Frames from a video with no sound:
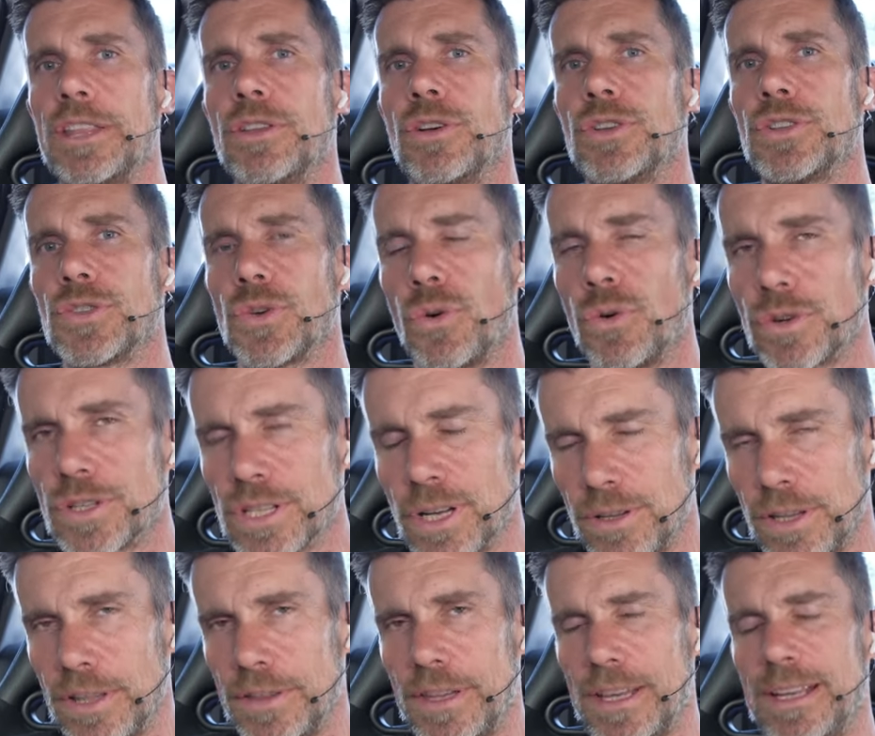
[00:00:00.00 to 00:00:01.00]
There's also
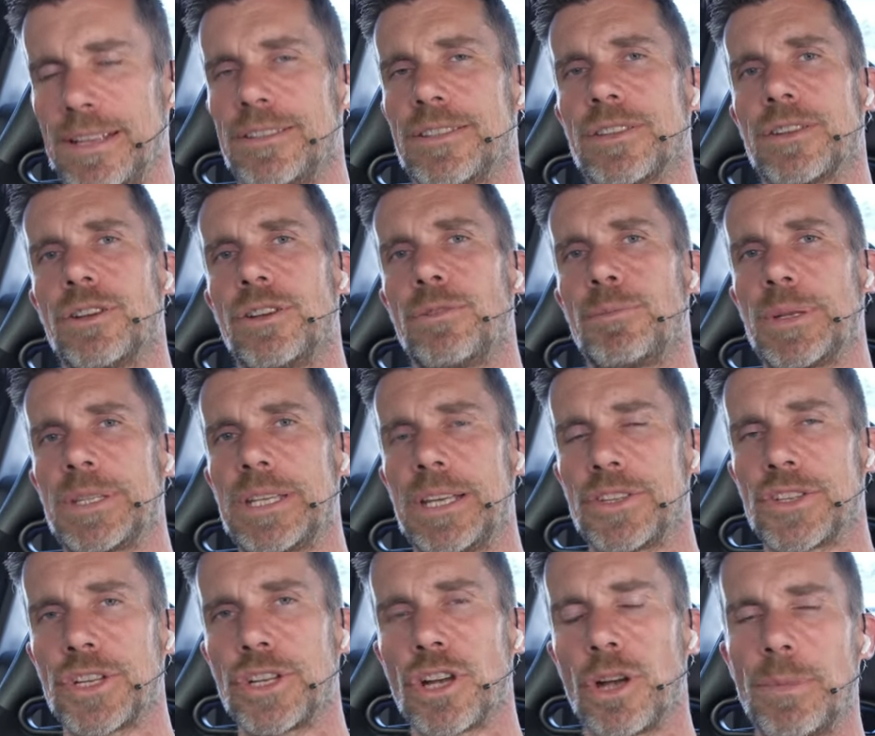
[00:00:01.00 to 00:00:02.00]
the need to
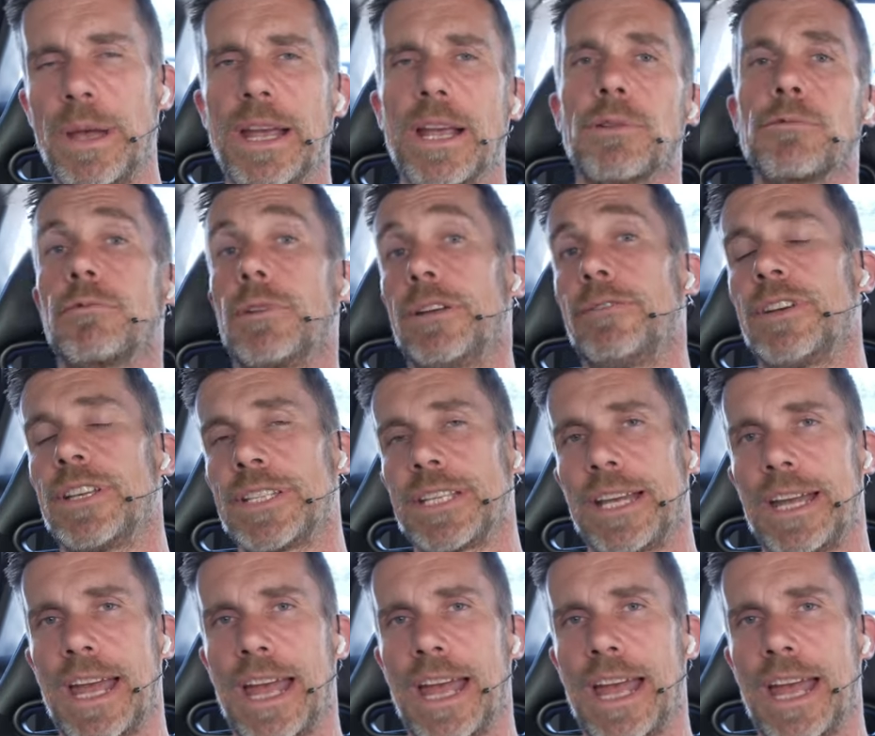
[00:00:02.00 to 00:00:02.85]
potentially go back and revisit